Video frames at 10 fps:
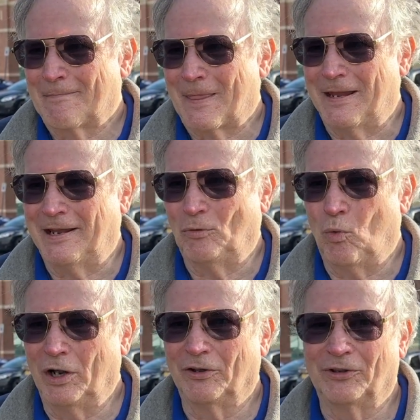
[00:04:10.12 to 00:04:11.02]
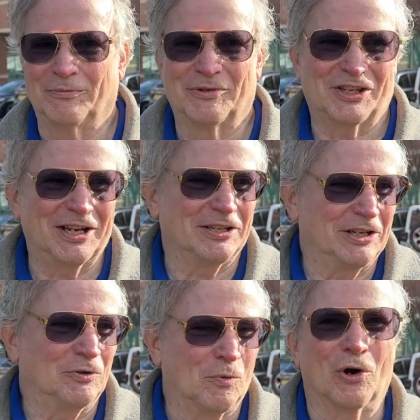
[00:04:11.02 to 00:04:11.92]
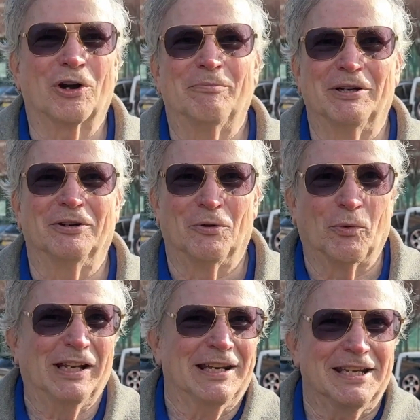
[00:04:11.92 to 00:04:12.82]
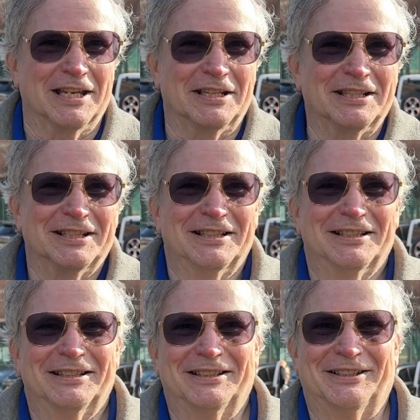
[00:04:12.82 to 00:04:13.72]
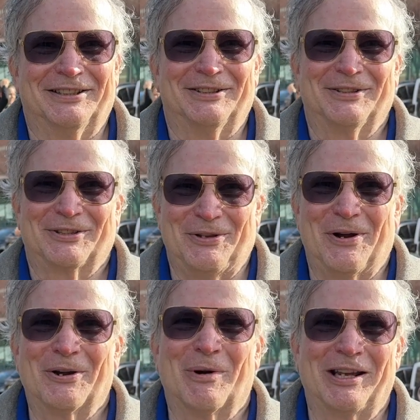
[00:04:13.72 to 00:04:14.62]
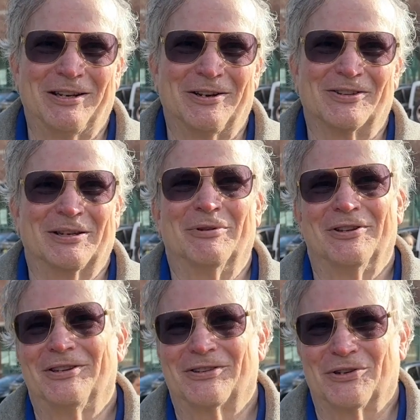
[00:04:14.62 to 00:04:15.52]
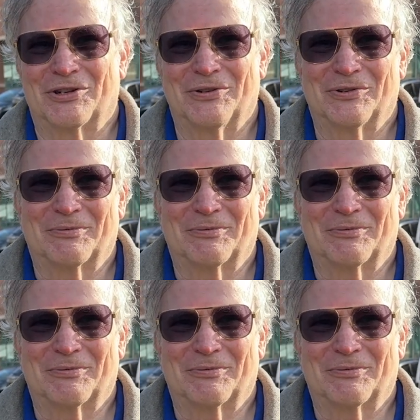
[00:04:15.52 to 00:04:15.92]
And one of them said it didn't work, but it really did. So you are running into some of these issues.